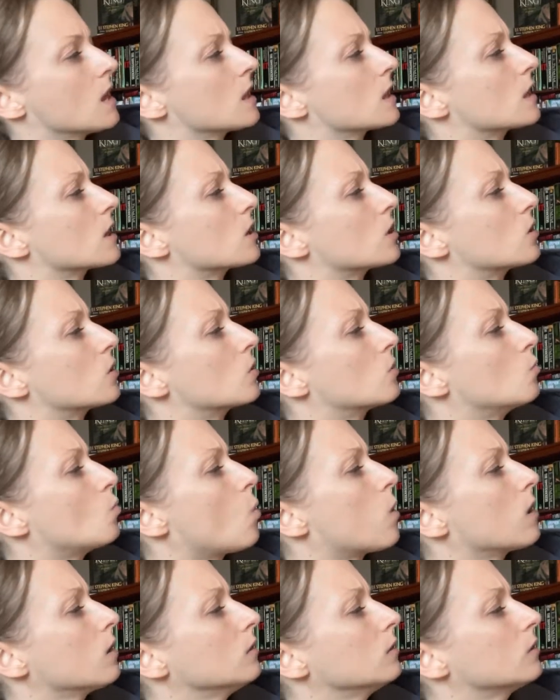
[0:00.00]
The
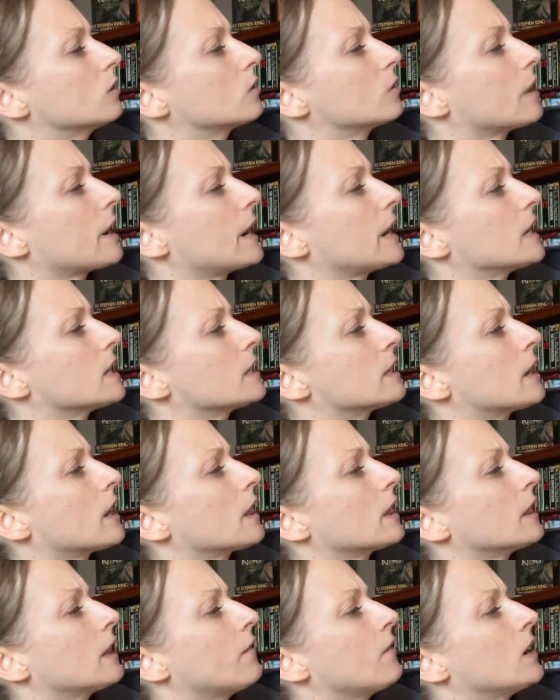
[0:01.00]
world's greatest
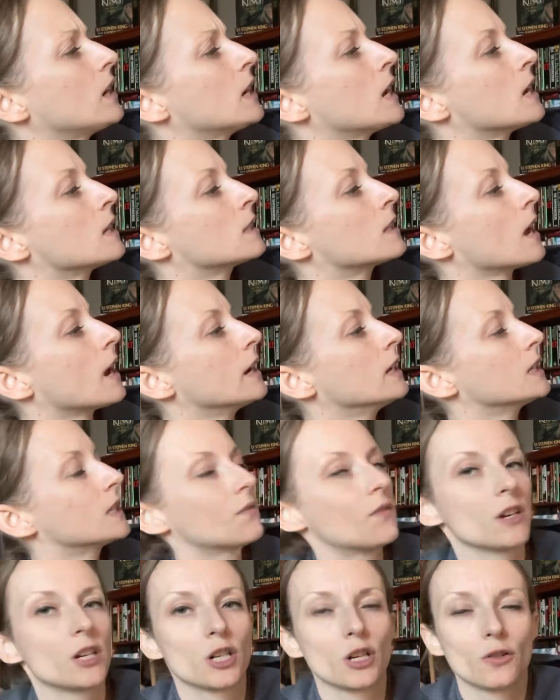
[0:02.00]
living science
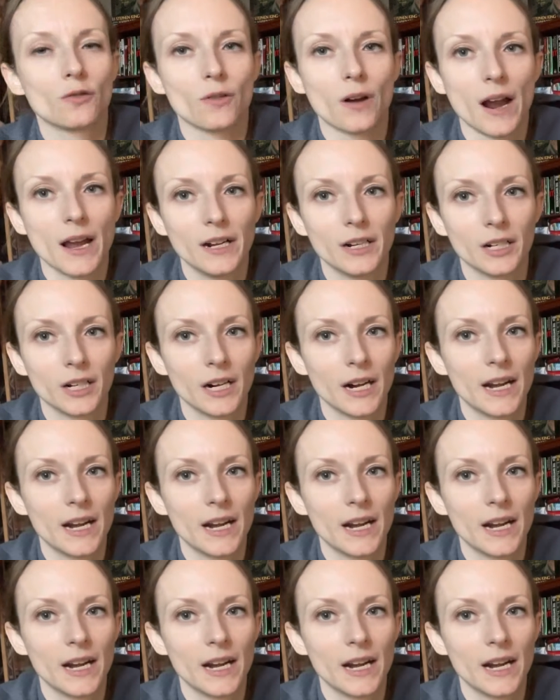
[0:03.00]
fiction writer.